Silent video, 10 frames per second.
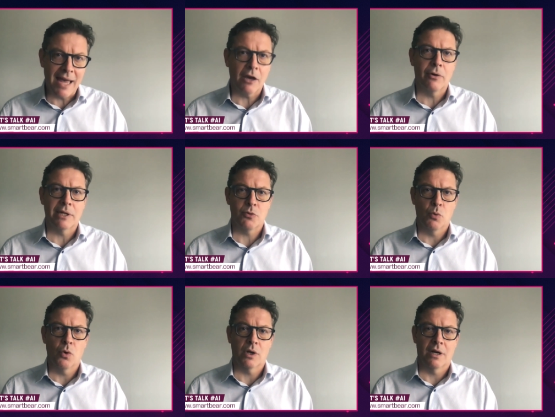going to
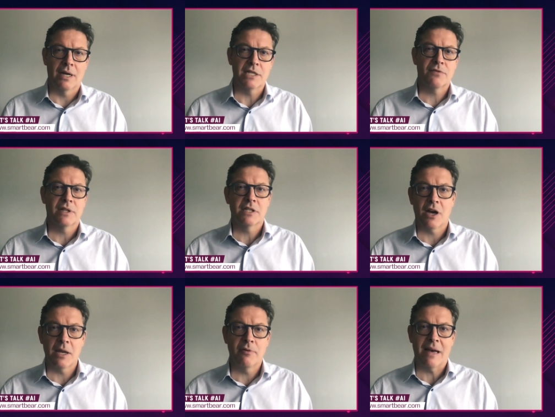organize for the
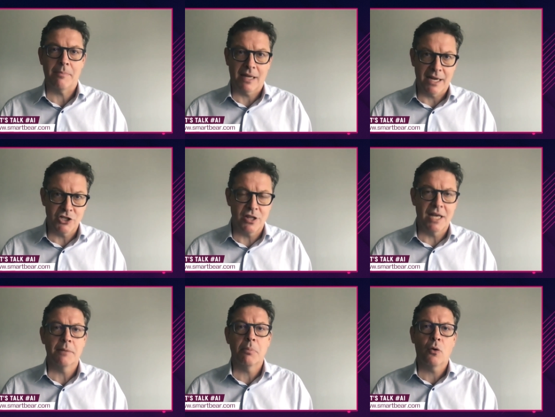type of application
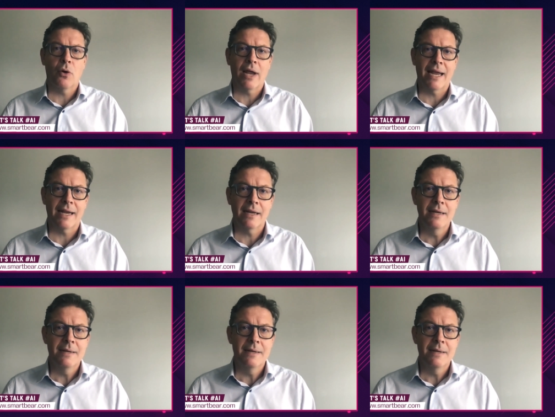they're deploying,